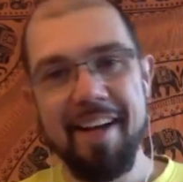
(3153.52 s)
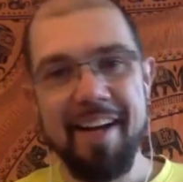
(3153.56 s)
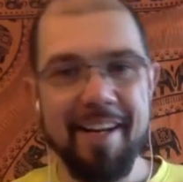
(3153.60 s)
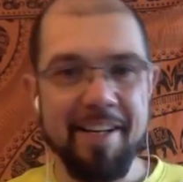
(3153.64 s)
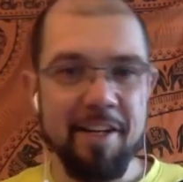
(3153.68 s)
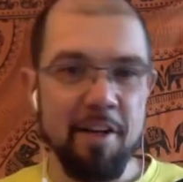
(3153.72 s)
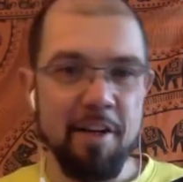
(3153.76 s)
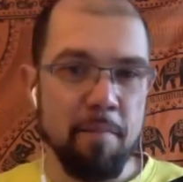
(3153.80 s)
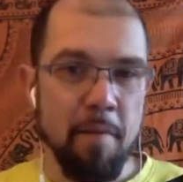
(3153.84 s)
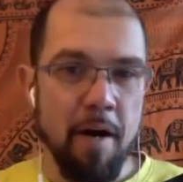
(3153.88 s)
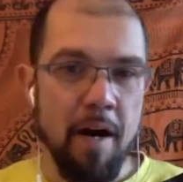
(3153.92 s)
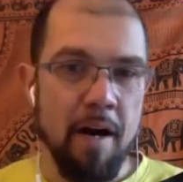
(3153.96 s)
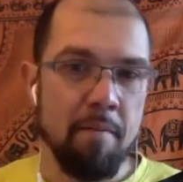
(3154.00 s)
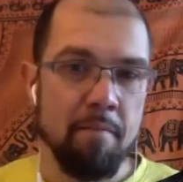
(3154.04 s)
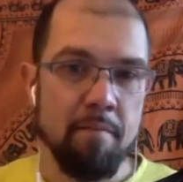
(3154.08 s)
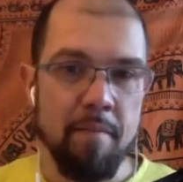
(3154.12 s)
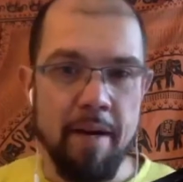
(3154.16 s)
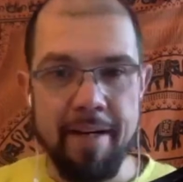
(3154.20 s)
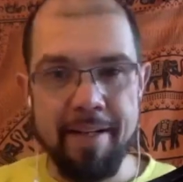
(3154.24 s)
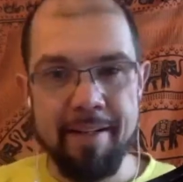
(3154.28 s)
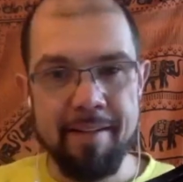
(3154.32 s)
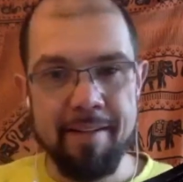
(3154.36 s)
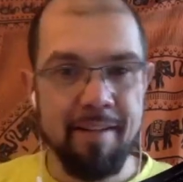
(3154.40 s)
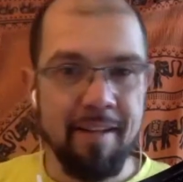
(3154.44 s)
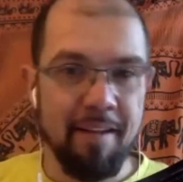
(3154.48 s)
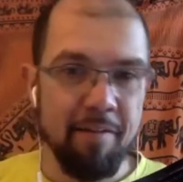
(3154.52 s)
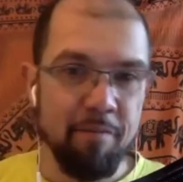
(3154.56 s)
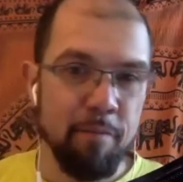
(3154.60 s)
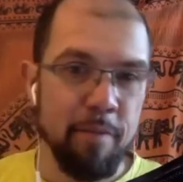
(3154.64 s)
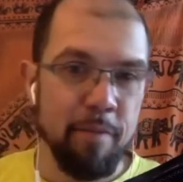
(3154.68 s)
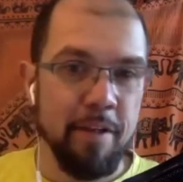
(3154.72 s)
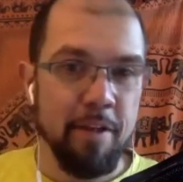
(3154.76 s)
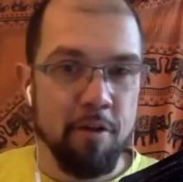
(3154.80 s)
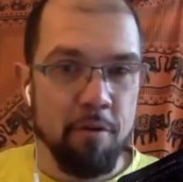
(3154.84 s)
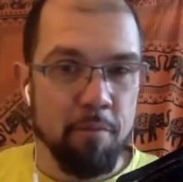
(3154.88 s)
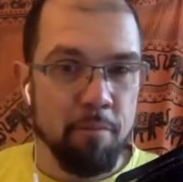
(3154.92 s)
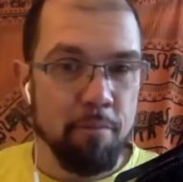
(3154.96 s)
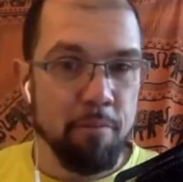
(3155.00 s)
and your mom might have
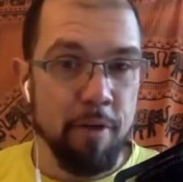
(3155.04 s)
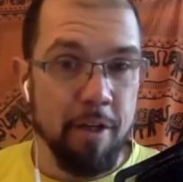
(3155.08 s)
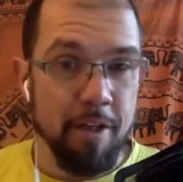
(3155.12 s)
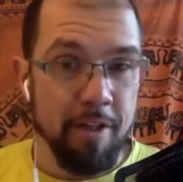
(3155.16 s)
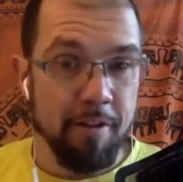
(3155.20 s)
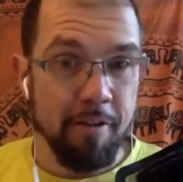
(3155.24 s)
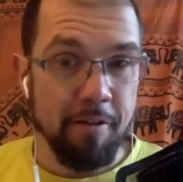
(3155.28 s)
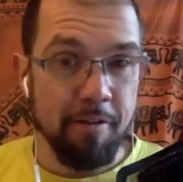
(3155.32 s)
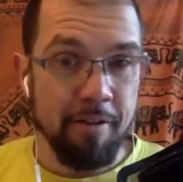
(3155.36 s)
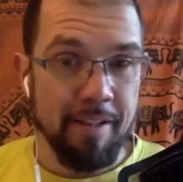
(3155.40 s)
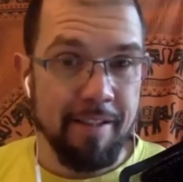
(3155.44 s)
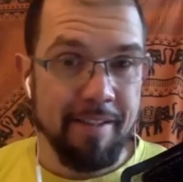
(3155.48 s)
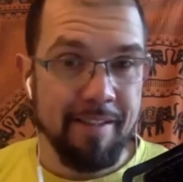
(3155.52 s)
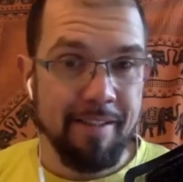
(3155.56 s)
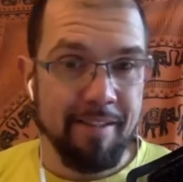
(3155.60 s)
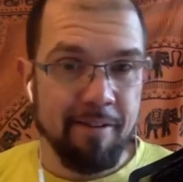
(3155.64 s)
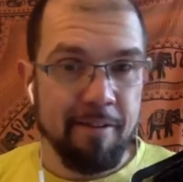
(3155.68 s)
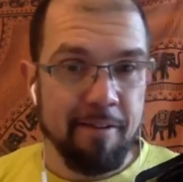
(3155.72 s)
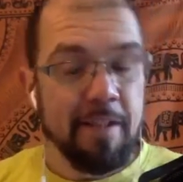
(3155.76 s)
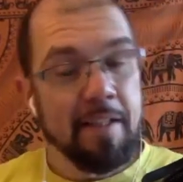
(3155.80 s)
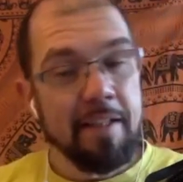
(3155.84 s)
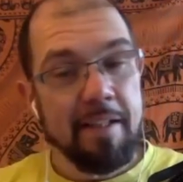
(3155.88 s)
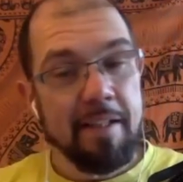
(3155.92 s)
been your brother, right? So,